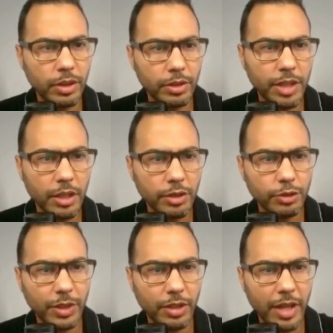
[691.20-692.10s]
tunnels
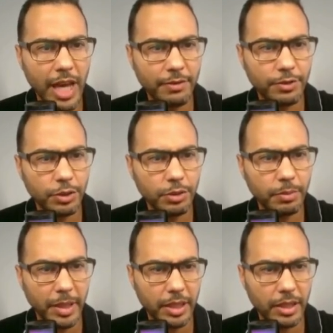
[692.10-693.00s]
we don't have to,
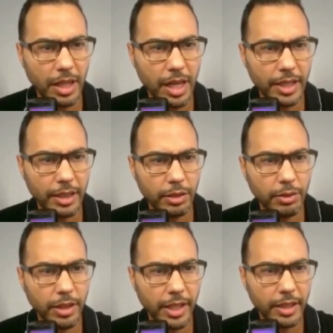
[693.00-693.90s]
but I
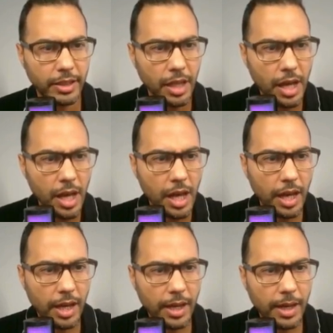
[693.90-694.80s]
included it.
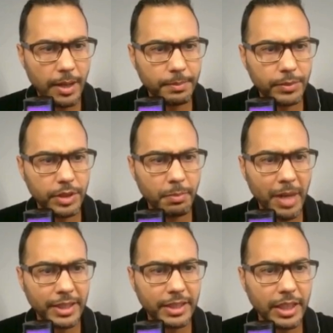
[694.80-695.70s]

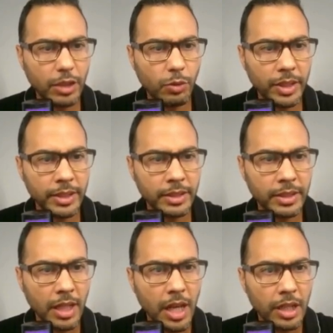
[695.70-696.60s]
Mine
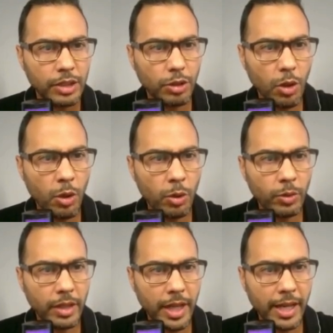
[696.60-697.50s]
sequence.
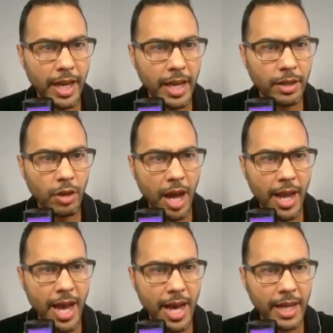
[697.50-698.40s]
So again, I
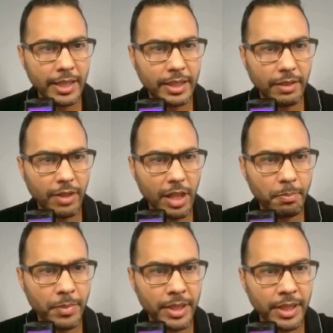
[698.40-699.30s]
hide
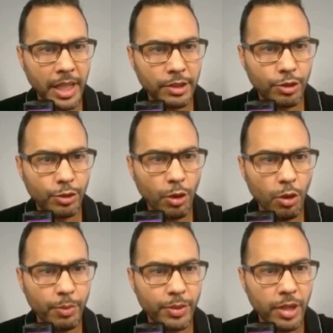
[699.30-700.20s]
development and
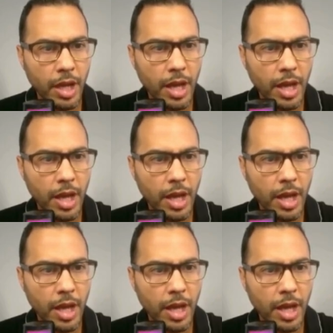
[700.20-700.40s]
stopes.